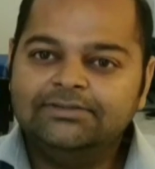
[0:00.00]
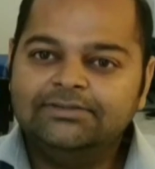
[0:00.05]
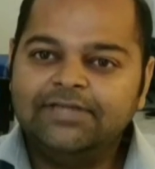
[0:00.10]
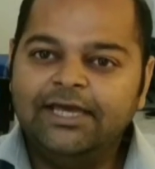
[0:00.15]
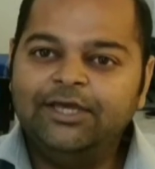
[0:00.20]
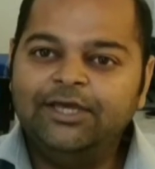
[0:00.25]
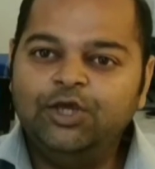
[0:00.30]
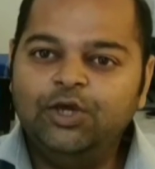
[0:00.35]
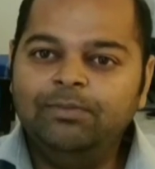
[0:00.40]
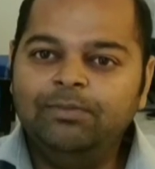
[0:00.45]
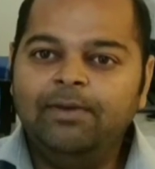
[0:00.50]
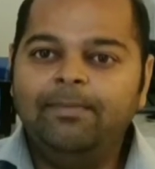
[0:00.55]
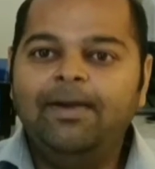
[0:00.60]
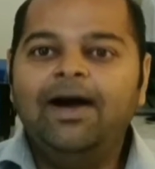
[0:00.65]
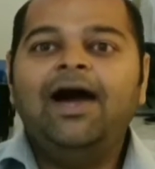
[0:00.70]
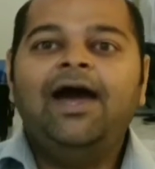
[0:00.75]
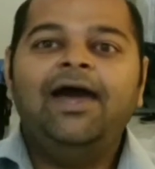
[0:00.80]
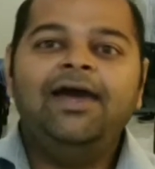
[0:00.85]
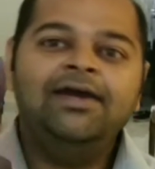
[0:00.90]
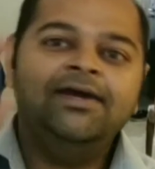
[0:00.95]
Thank you. Bye
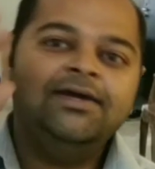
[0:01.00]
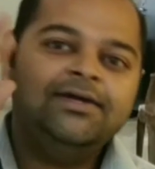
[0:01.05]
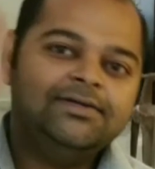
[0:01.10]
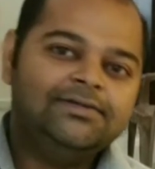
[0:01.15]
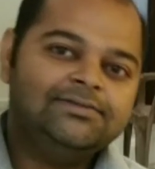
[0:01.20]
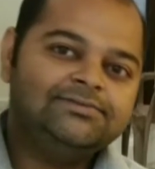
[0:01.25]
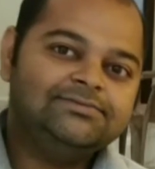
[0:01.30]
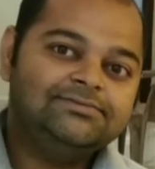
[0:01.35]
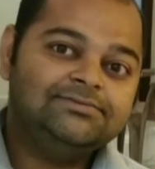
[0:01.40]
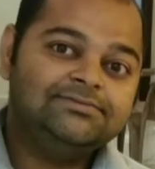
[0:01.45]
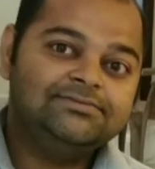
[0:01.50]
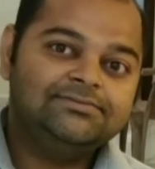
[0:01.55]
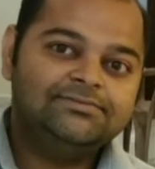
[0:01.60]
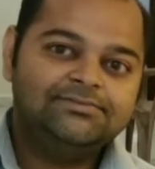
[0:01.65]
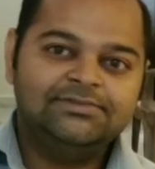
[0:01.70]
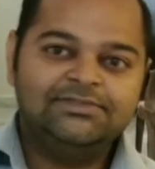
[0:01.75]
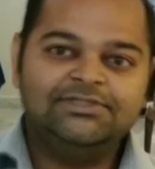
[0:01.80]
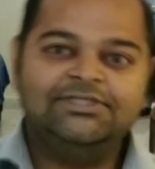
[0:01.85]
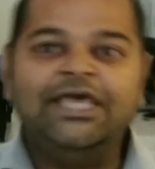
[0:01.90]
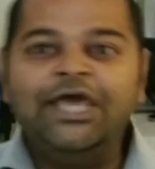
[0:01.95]
bye.
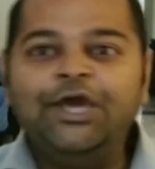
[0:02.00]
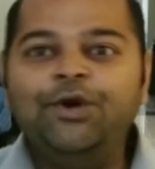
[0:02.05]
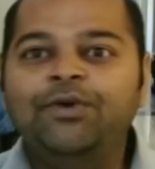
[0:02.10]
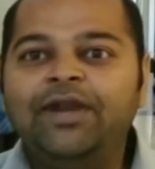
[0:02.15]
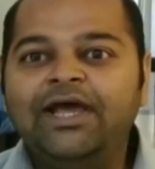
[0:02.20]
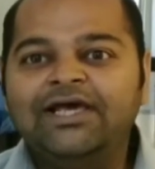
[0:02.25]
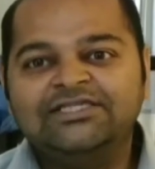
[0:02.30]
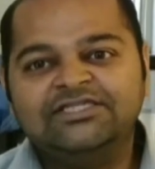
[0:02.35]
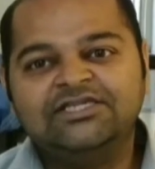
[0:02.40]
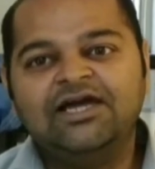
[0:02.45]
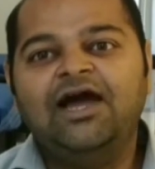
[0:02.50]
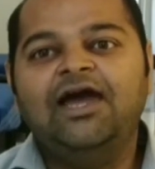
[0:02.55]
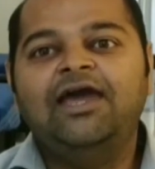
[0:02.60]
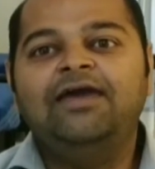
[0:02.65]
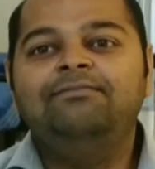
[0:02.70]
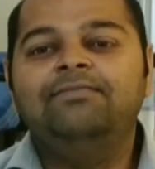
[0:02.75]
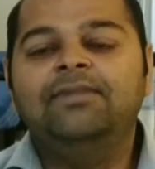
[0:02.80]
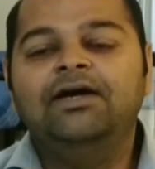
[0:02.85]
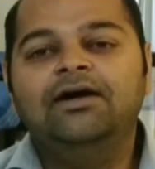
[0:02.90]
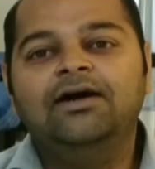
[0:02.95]
See you next
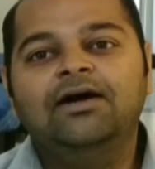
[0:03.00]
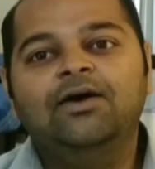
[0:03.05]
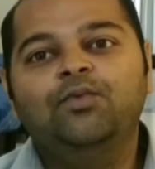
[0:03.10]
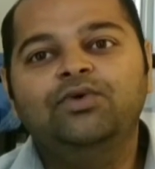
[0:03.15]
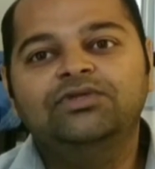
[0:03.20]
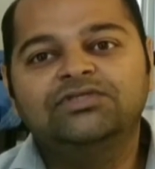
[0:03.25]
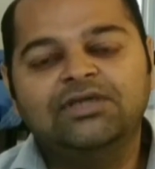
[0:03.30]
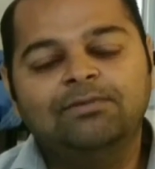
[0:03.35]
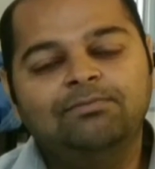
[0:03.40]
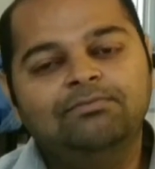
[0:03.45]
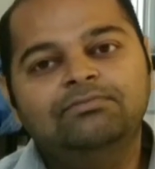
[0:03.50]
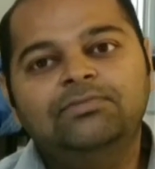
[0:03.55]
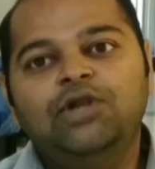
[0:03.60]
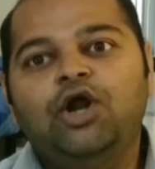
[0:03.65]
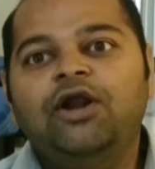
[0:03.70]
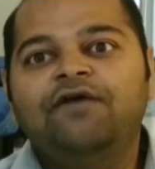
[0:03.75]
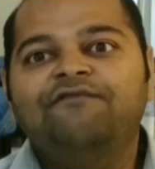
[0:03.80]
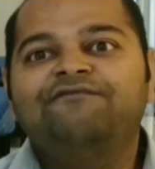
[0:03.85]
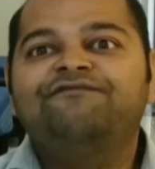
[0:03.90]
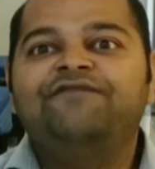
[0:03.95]
time with some
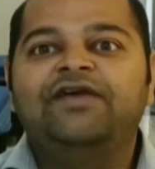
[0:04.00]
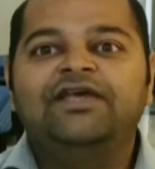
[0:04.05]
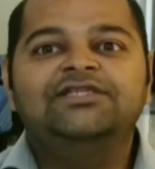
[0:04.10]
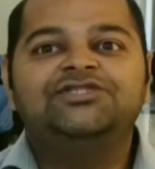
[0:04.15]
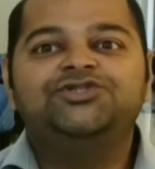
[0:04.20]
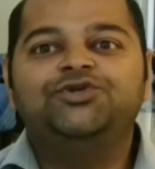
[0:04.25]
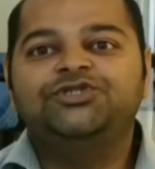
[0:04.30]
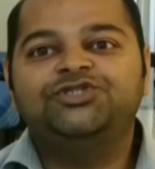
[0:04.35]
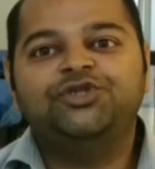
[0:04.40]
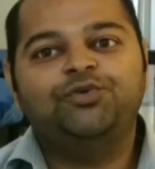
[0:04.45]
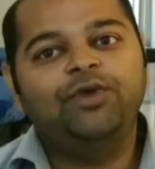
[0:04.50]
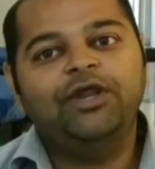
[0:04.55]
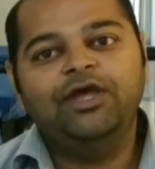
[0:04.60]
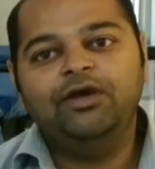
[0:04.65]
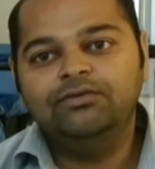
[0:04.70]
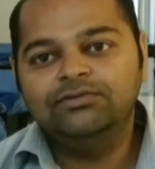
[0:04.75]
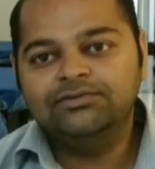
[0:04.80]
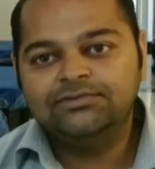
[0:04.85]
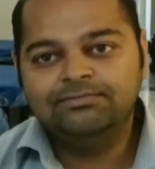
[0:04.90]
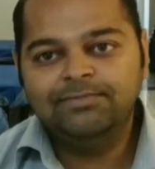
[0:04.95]
lot of interesting
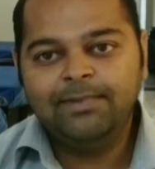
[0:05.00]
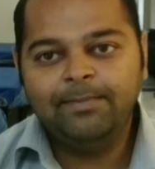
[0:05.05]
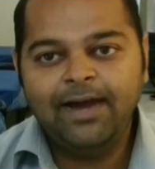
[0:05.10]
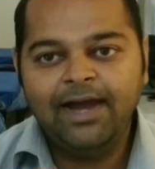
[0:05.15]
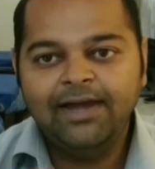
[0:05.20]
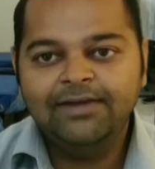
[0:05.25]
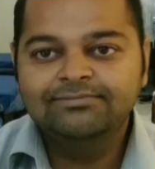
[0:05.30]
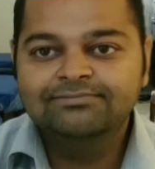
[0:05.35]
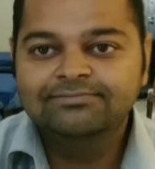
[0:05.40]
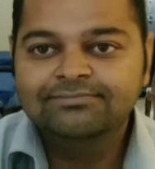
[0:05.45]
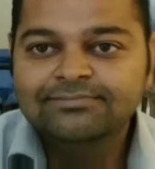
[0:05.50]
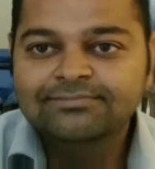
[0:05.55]
videos. Bye bye.